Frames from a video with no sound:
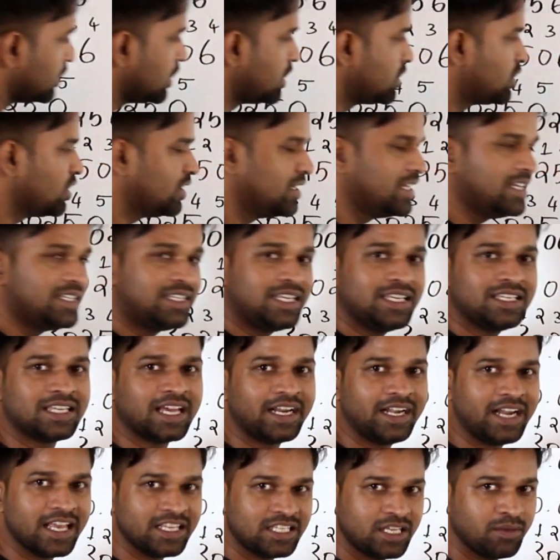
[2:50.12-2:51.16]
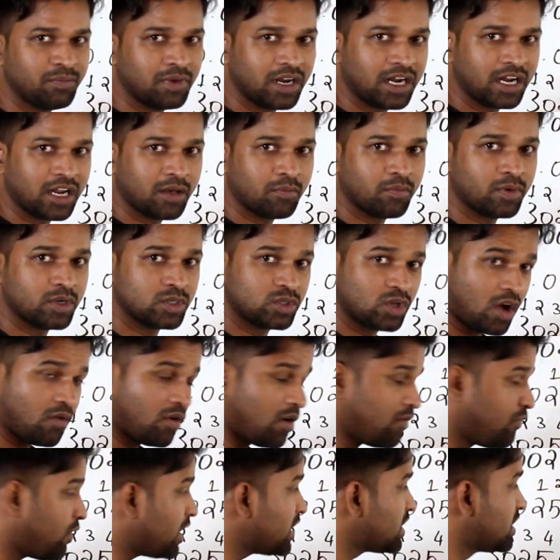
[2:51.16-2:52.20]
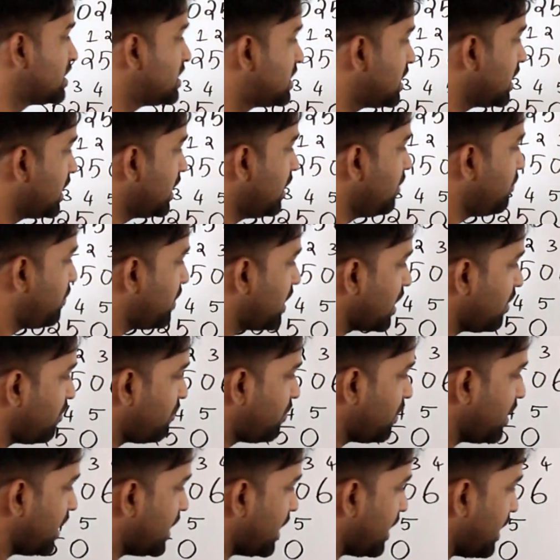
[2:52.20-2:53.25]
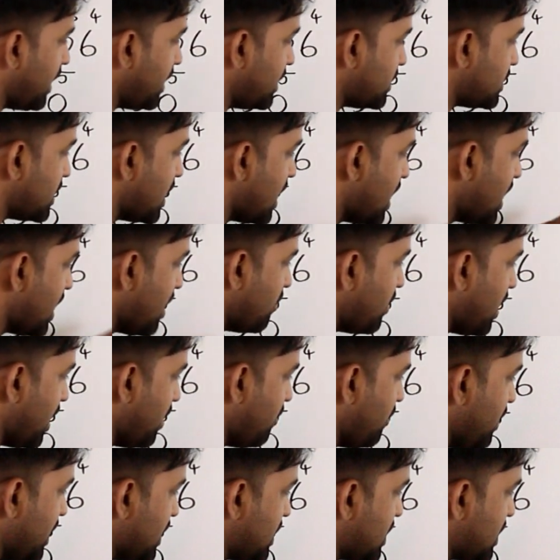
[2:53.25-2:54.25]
So this is a decimal number. So our first significant figure is, when we